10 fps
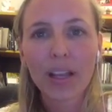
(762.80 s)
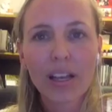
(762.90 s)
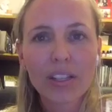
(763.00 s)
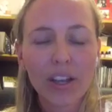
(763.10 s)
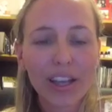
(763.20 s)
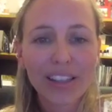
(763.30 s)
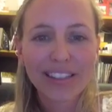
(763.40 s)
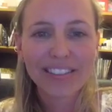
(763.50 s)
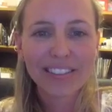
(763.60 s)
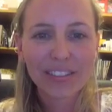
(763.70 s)
So
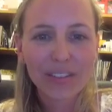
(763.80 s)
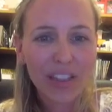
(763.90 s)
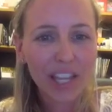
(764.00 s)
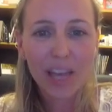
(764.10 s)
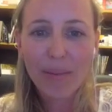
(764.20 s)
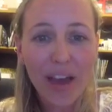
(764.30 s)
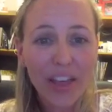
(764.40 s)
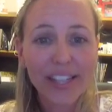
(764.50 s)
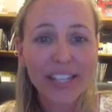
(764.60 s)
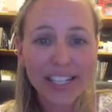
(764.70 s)
thinking about
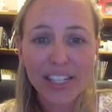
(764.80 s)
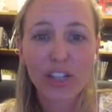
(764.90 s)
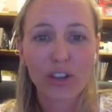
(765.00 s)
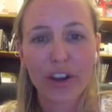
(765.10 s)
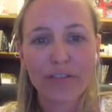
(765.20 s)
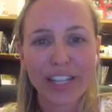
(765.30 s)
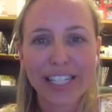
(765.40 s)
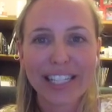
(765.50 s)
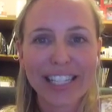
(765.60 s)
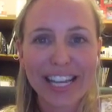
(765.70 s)
these are your
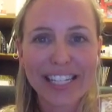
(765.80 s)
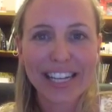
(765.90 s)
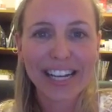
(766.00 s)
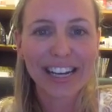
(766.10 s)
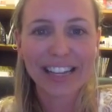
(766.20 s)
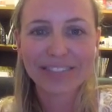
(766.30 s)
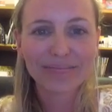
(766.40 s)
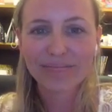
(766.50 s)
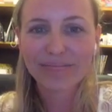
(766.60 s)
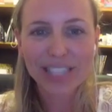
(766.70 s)
trophies. These are
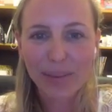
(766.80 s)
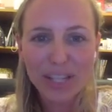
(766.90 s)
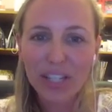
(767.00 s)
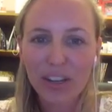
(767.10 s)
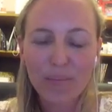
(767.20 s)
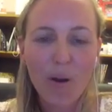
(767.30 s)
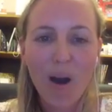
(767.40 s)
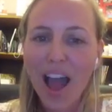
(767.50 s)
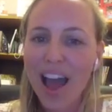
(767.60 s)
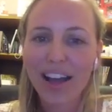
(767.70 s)
something to
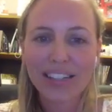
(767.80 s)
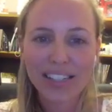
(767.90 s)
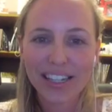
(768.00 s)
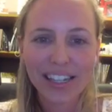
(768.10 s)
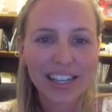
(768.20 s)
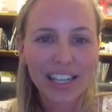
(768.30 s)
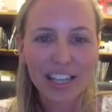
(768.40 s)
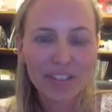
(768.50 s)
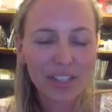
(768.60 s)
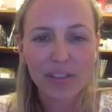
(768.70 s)
admire, to
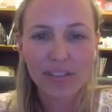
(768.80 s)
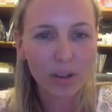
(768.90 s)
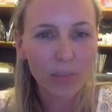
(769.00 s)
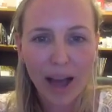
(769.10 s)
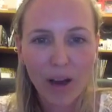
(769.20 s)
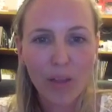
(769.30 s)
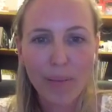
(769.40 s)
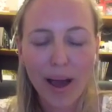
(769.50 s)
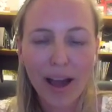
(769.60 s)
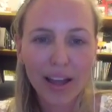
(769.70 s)
give yourself a little pat on the
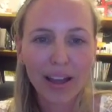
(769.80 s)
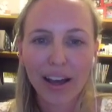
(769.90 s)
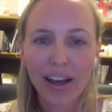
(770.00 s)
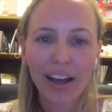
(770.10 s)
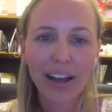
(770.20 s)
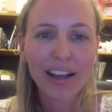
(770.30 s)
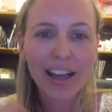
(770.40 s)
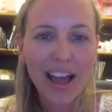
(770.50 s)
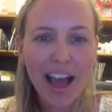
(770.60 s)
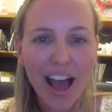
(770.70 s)
back,
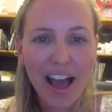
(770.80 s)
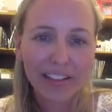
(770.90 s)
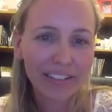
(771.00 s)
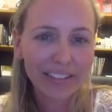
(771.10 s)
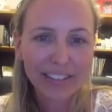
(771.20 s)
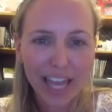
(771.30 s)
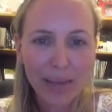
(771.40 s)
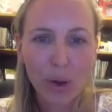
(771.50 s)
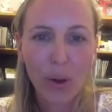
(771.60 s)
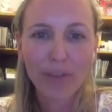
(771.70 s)
and
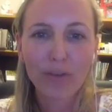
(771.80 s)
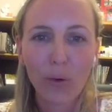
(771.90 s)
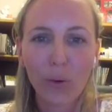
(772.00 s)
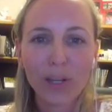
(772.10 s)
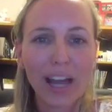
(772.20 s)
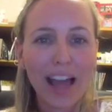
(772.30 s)
keep going forward.